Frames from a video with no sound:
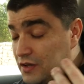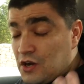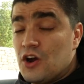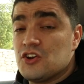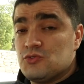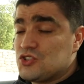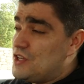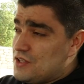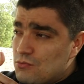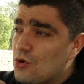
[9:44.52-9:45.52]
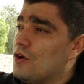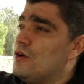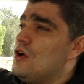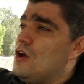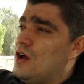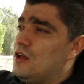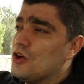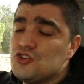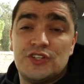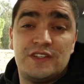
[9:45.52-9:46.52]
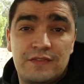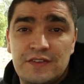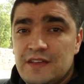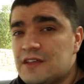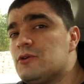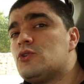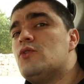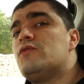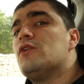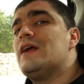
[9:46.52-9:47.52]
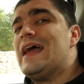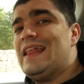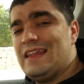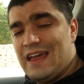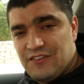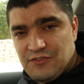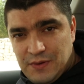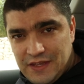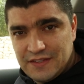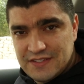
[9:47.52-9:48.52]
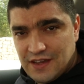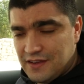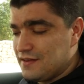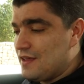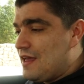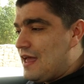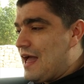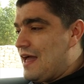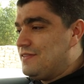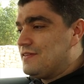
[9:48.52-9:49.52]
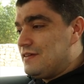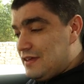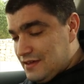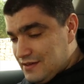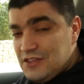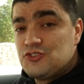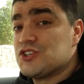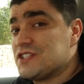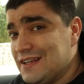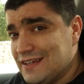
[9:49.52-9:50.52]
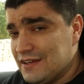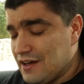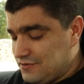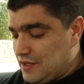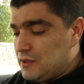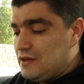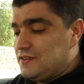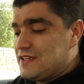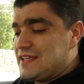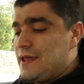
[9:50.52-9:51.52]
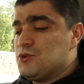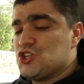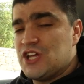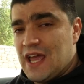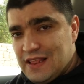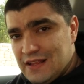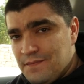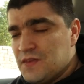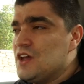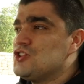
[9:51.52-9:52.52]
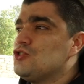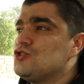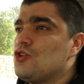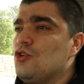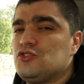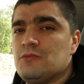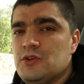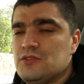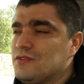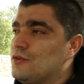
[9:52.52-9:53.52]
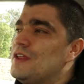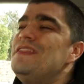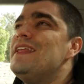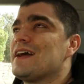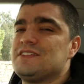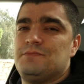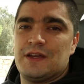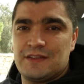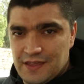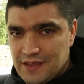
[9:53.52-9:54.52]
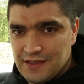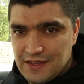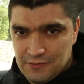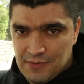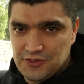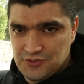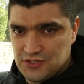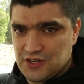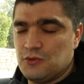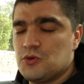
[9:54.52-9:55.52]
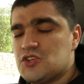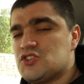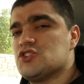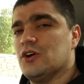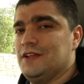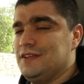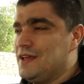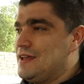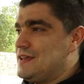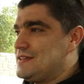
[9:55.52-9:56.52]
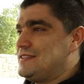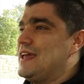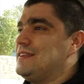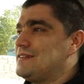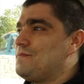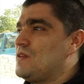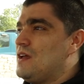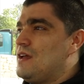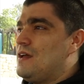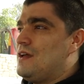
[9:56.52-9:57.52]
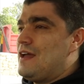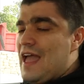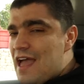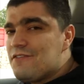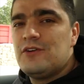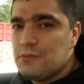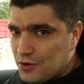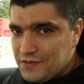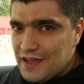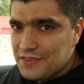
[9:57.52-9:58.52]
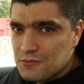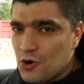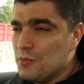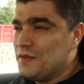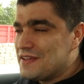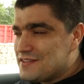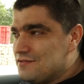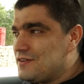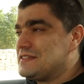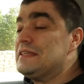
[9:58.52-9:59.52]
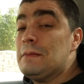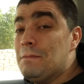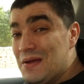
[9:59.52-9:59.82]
cars which need more longevity, they will go for LFP design. And interestingly enough, they believe the same shell is also going to be used for the next big thing in batteries, right? Which is solid state. Everybody at the moment is investing